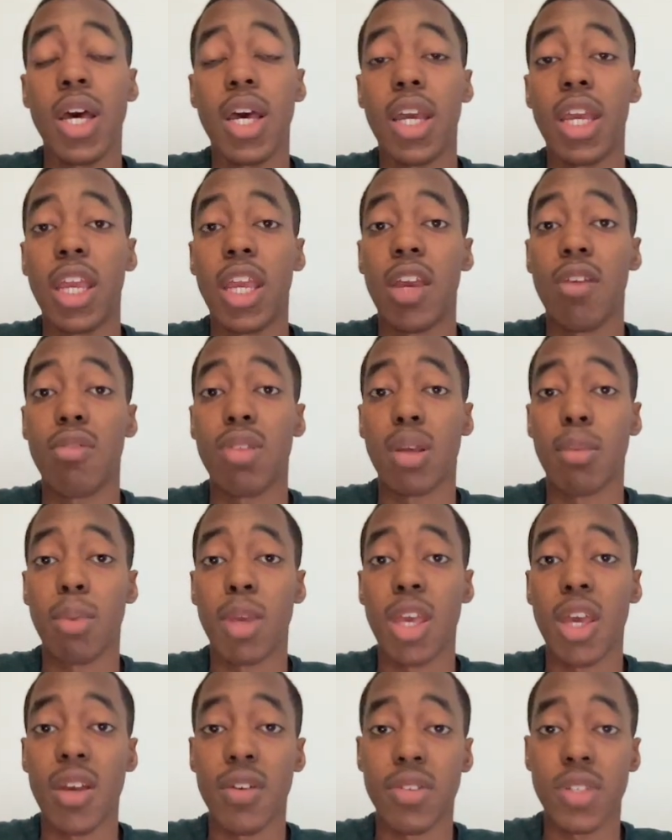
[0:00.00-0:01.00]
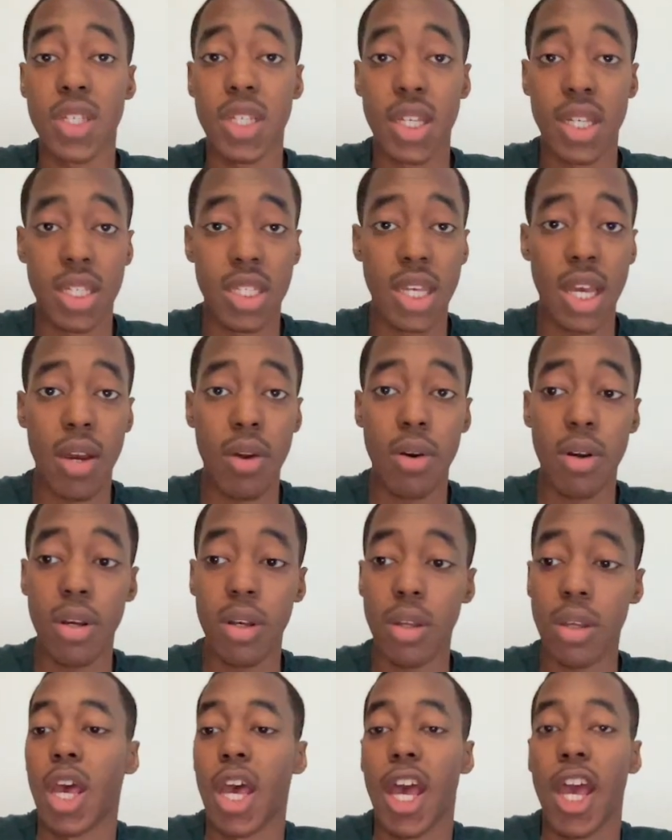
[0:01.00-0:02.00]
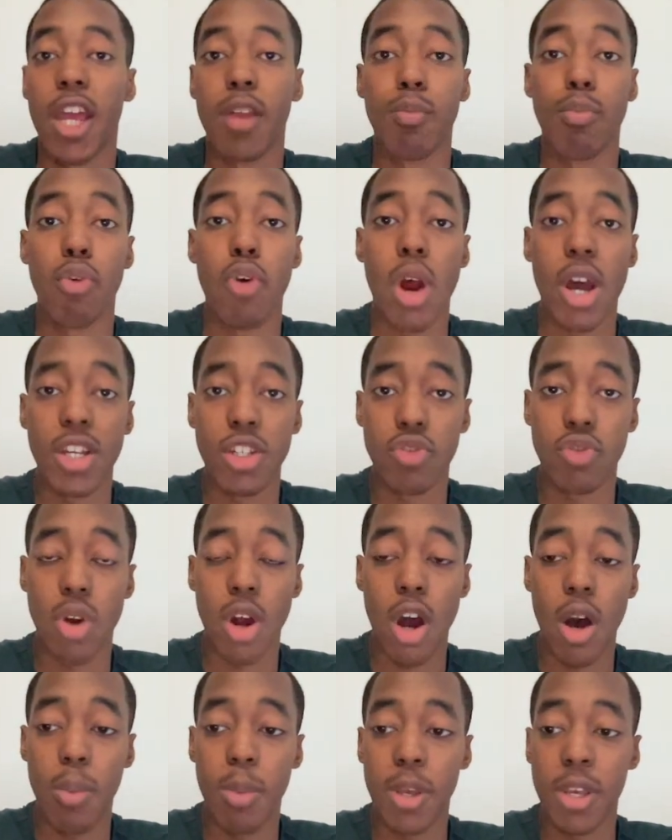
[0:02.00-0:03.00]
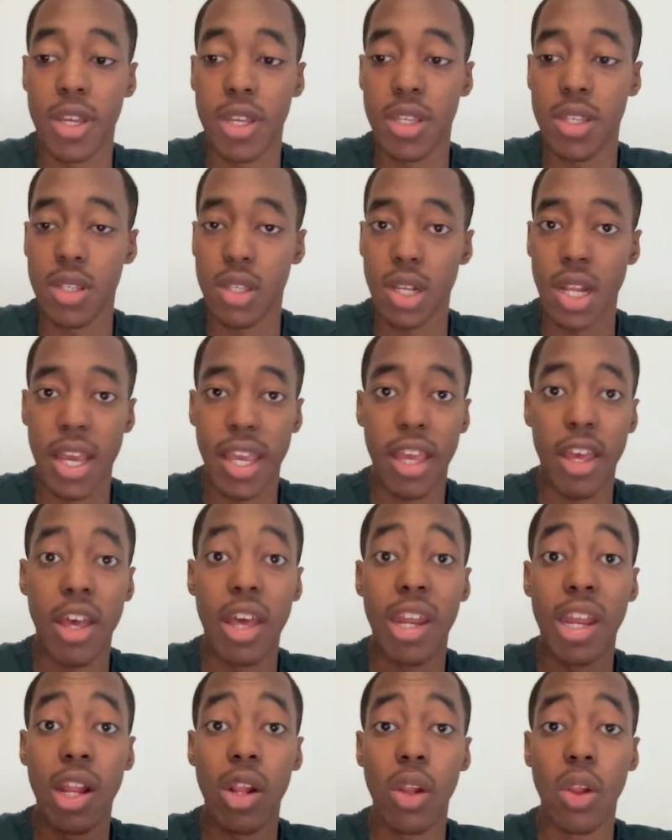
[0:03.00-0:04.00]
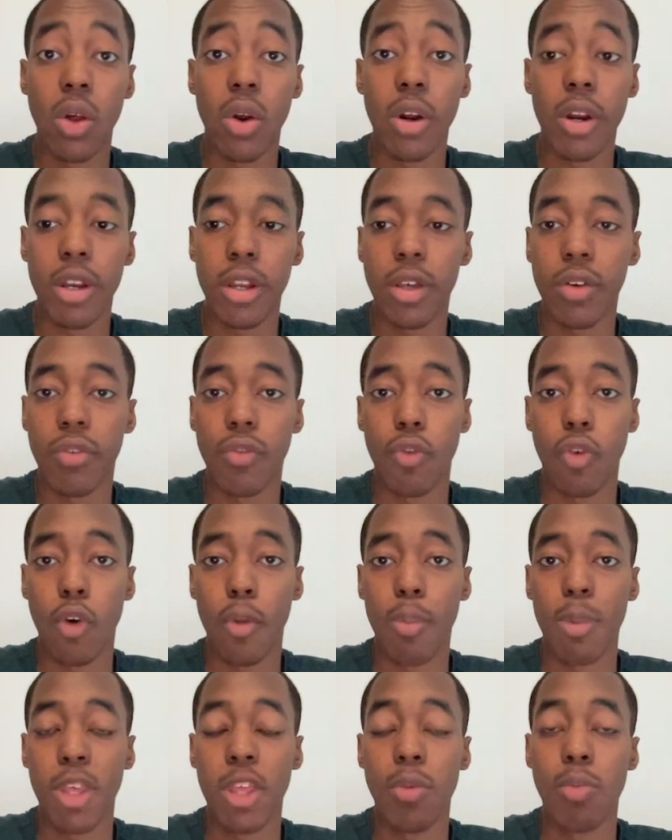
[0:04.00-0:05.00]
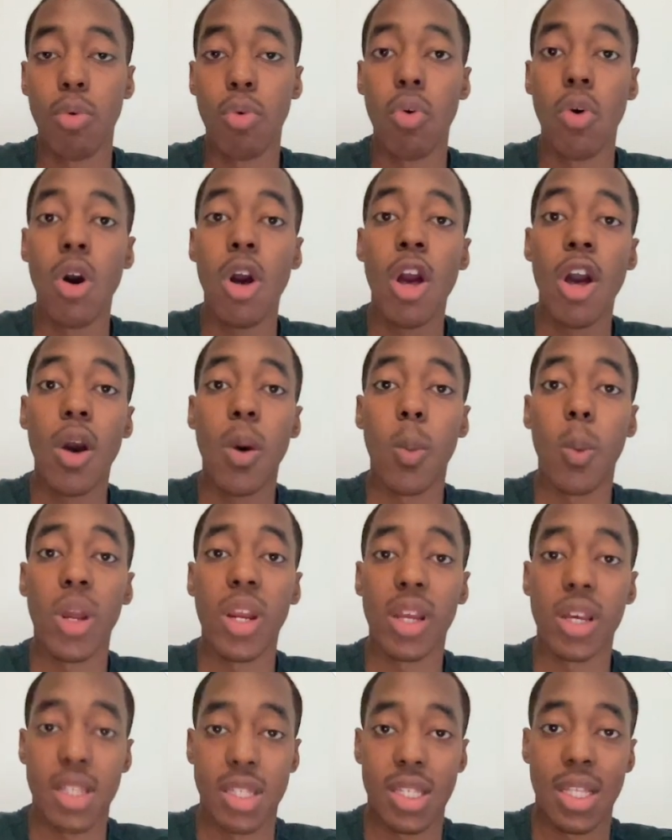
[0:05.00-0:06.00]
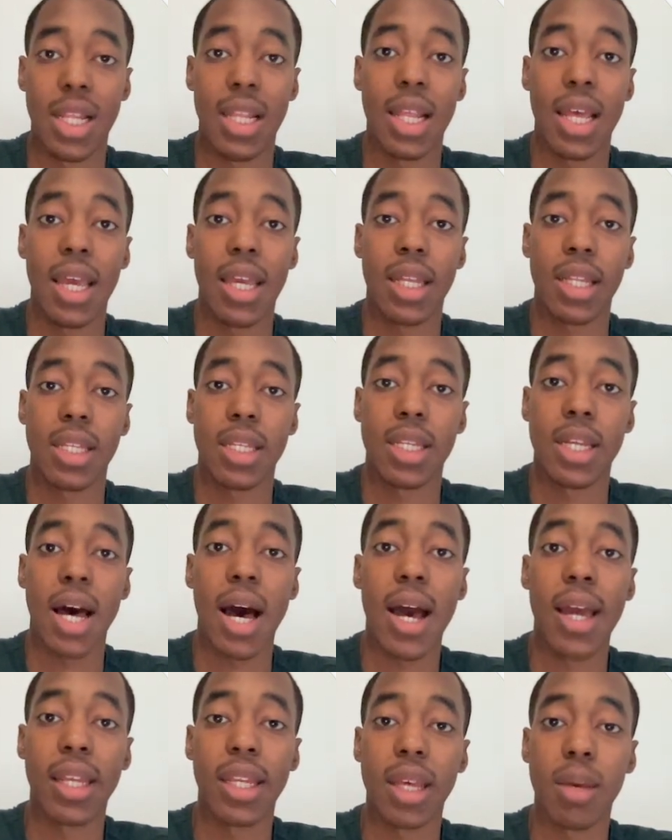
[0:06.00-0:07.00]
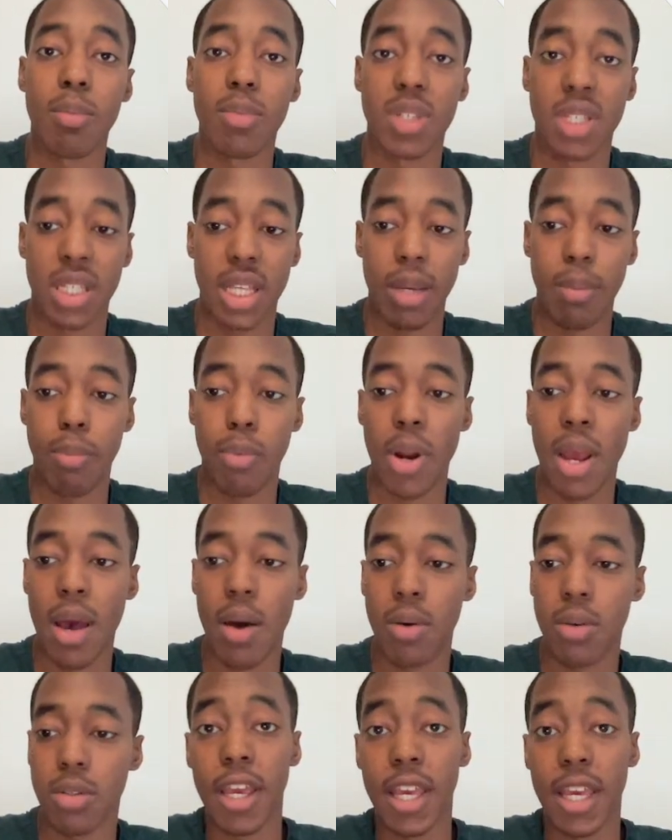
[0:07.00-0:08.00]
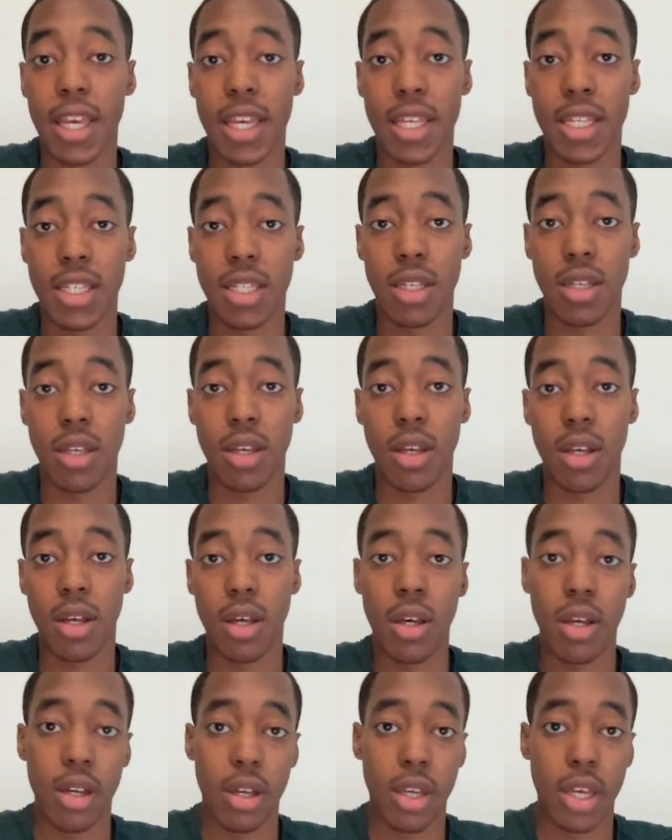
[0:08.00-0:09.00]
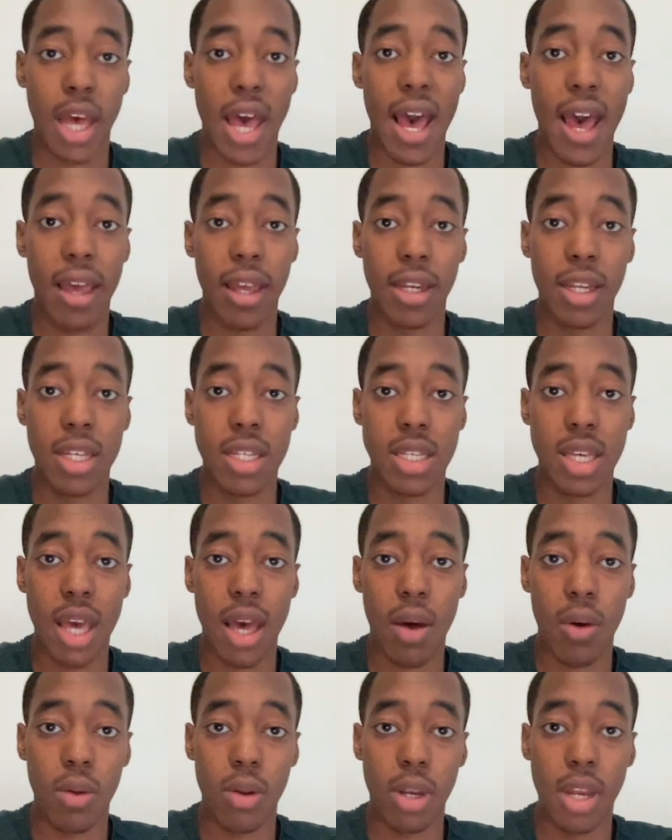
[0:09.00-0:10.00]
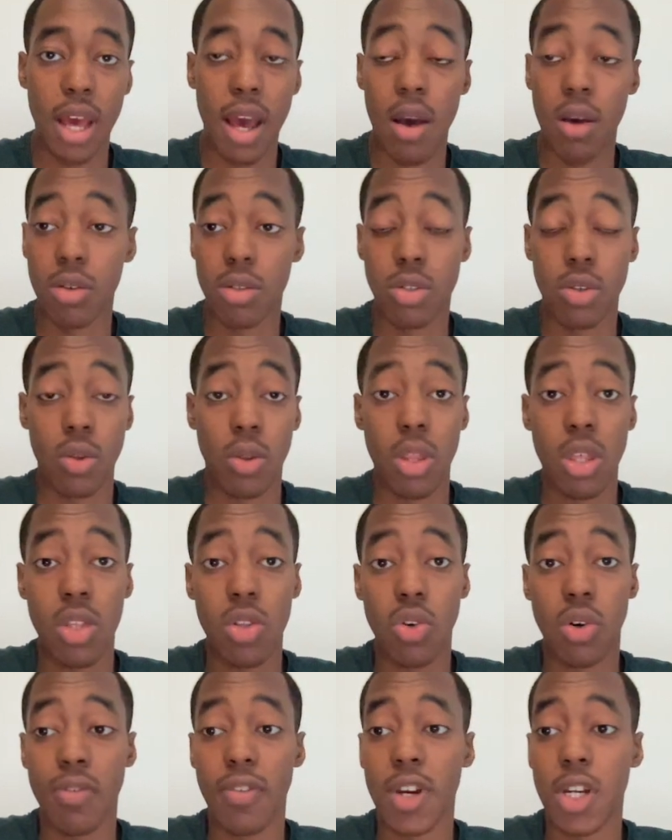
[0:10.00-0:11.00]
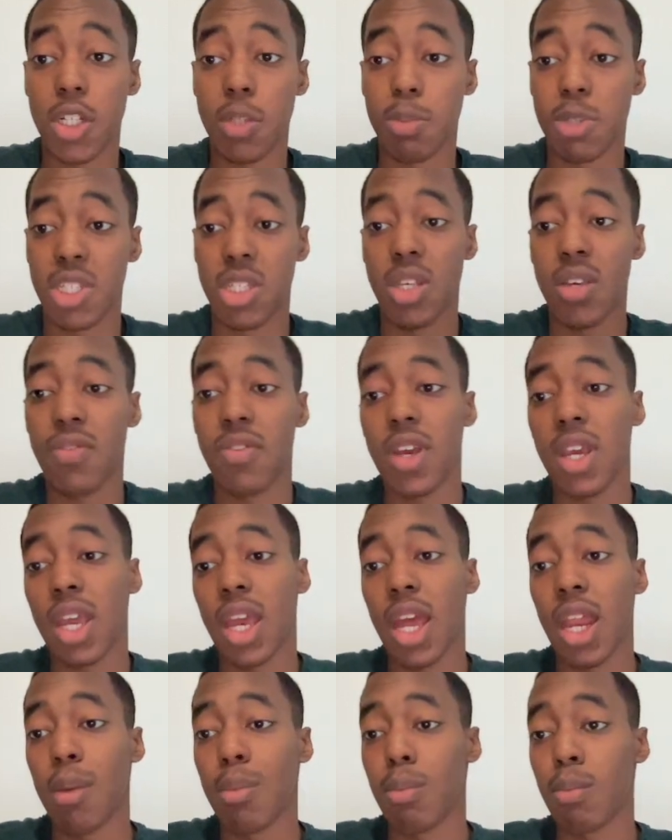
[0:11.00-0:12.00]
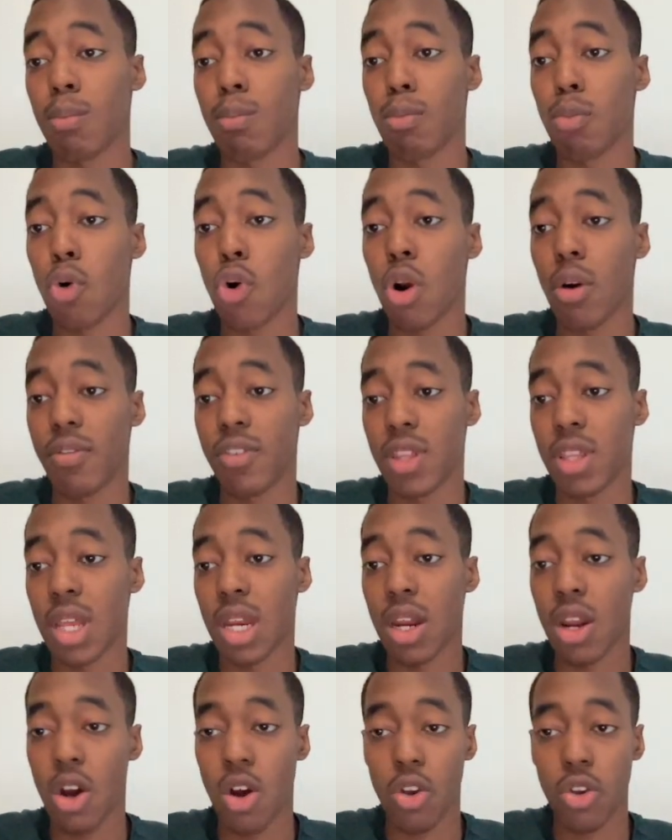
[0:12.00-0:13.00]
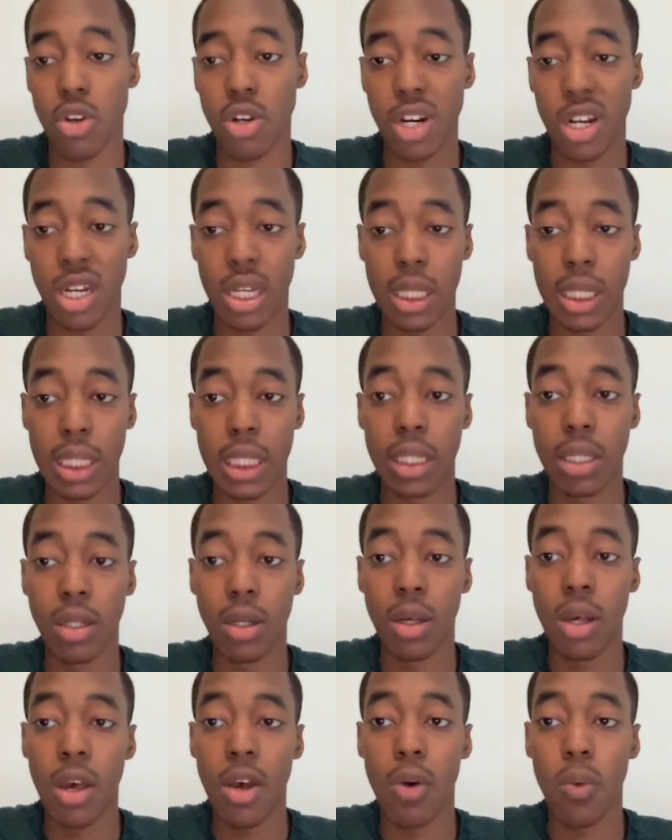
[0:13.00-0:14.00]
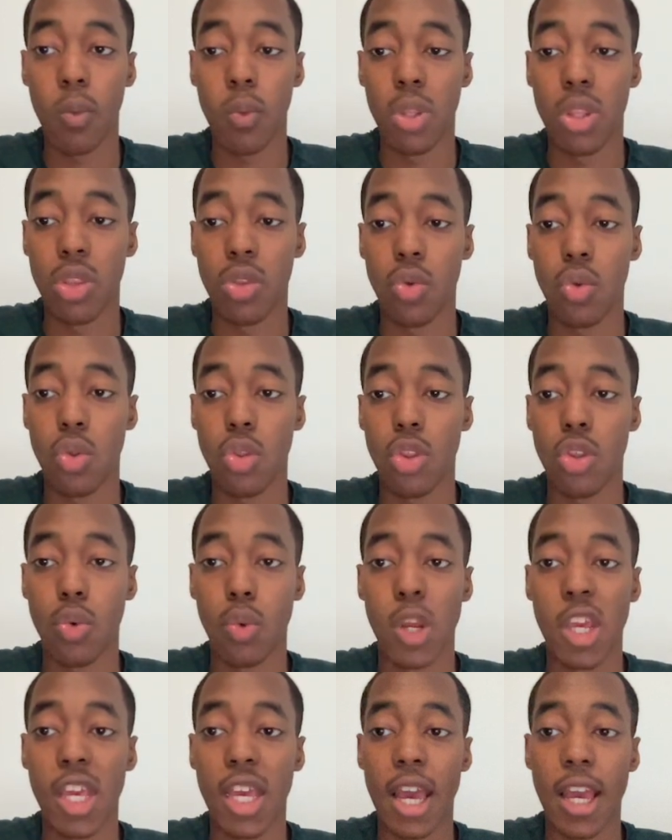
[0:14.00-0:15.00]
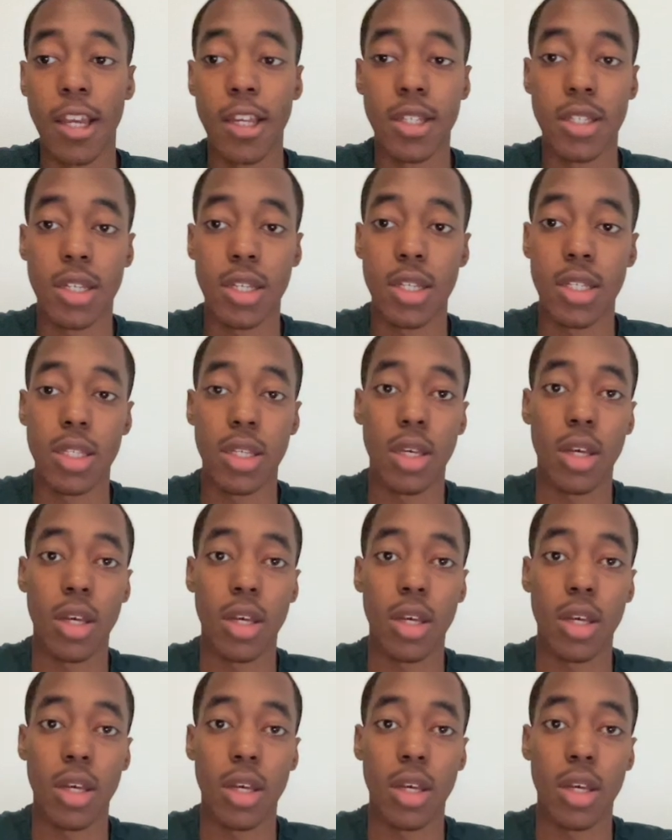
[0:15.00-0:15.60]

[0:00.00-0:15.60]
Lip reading: give them gifts, etc. And price drop is like an alert for people when a selected item they browse is at a discount now. So these are very specific, and more often than not, you're going to deal with these three cases